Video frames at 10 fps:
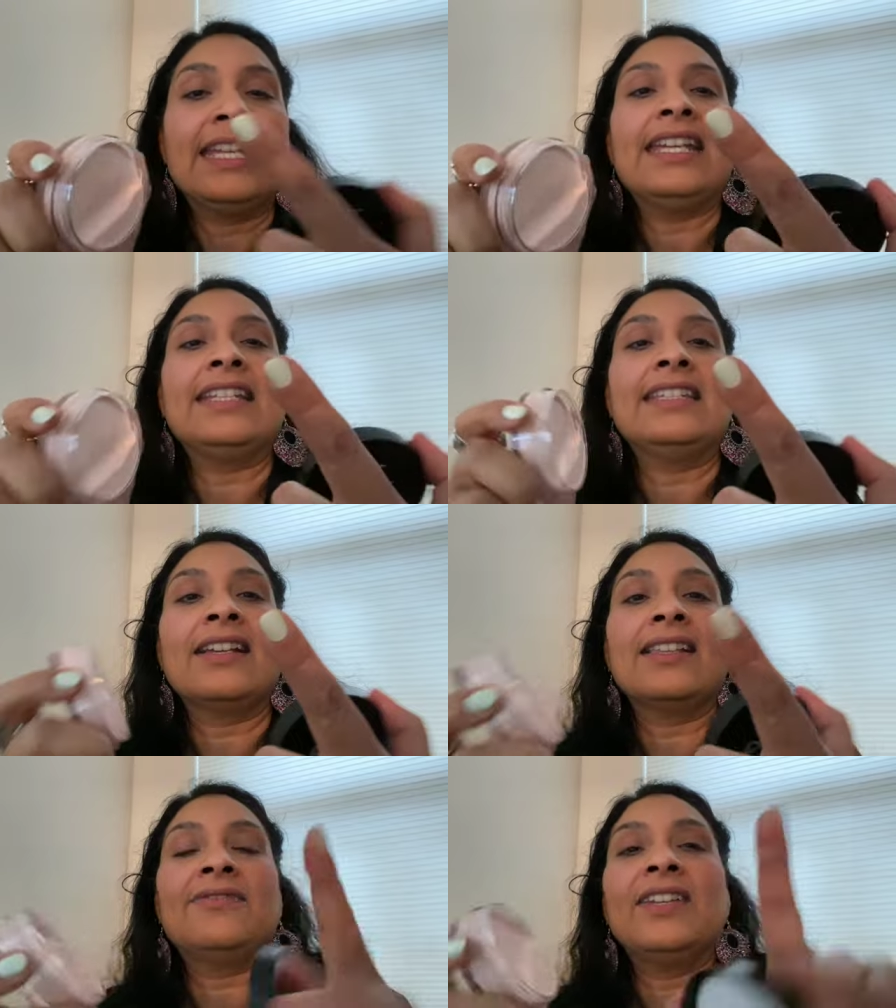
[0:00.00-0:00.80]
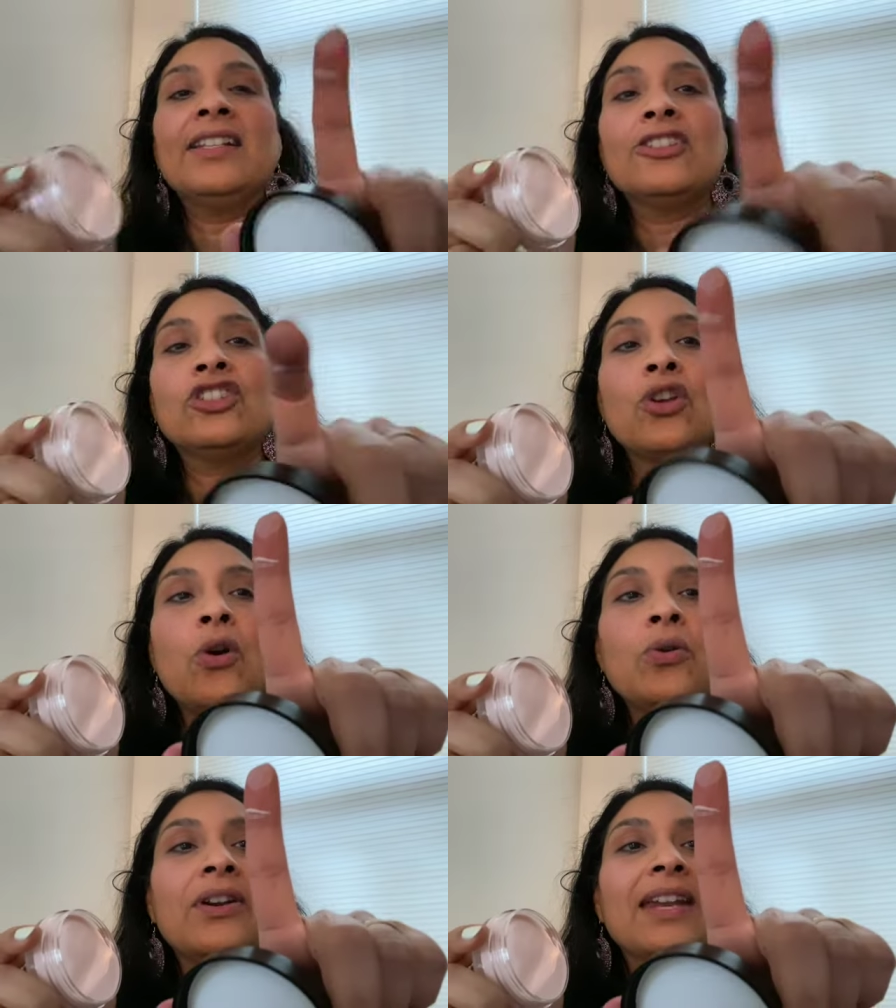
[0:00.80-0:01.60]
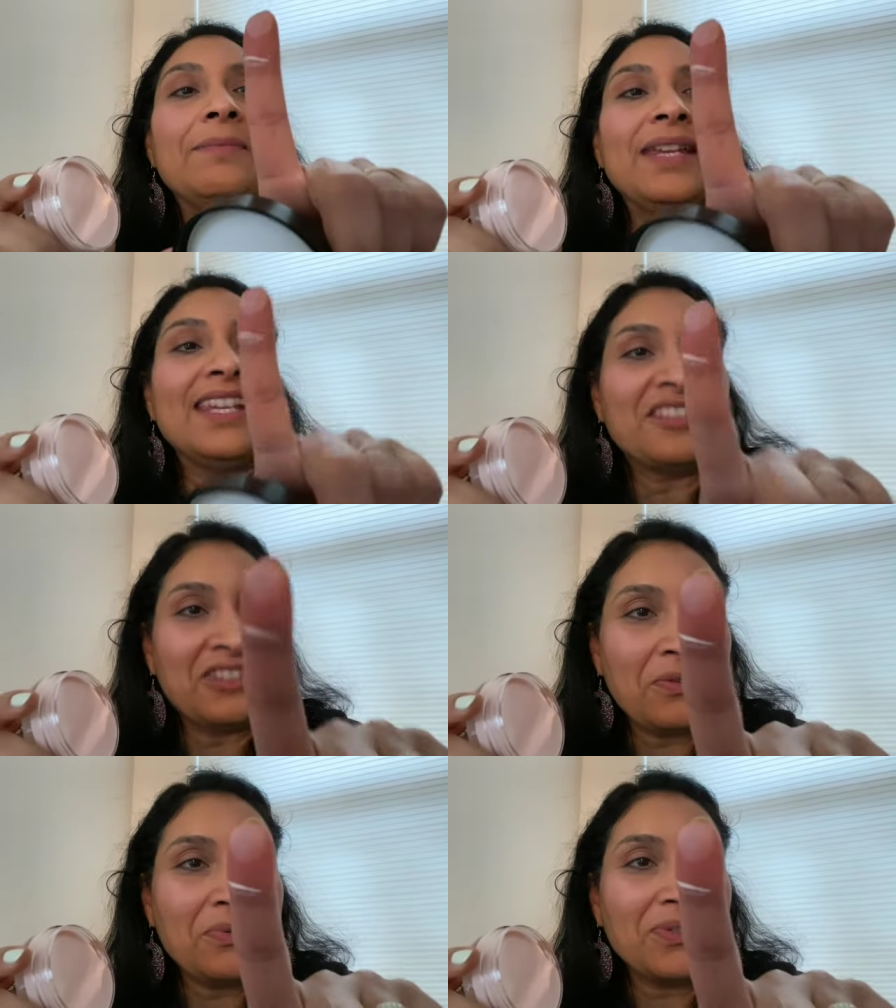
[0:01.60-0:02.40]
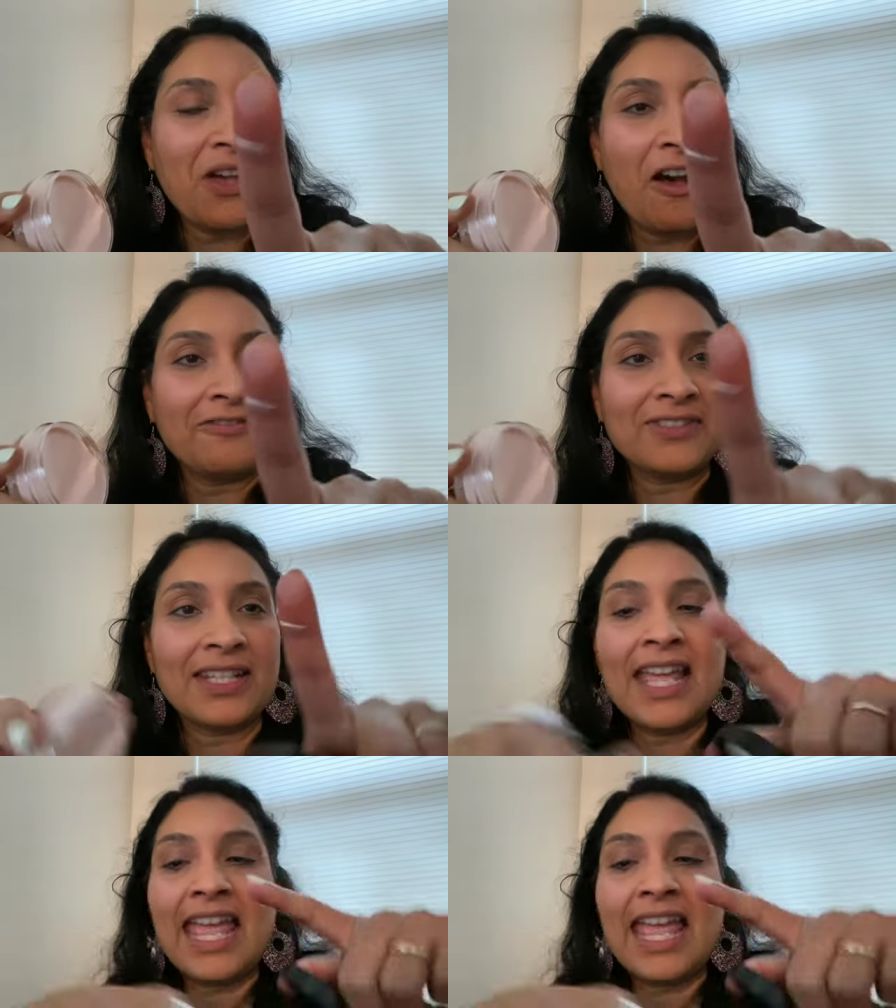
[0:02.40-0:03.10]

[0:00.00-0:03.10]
it does feel so creamy and so soft.